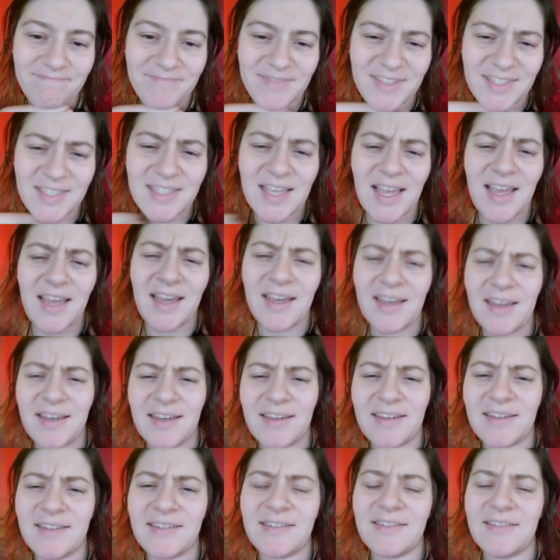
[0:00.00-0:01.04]

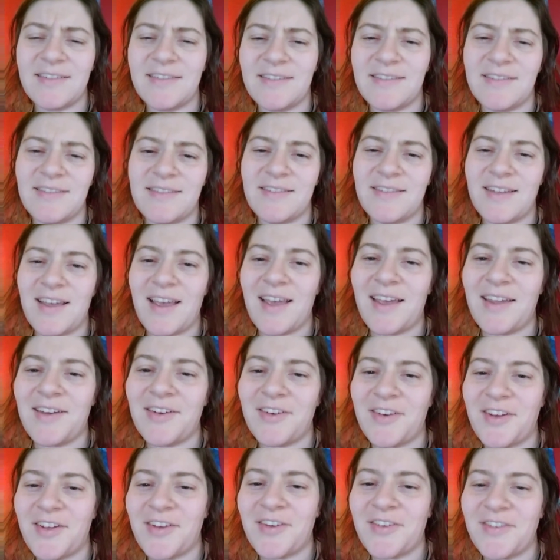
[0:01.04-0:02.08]
sad. I
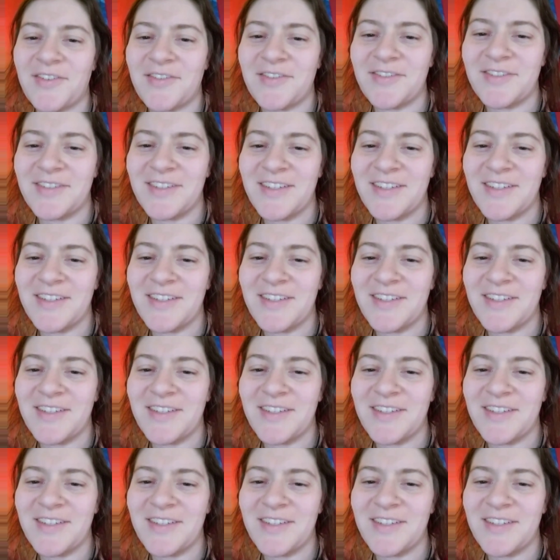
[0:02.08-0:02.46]
don't know.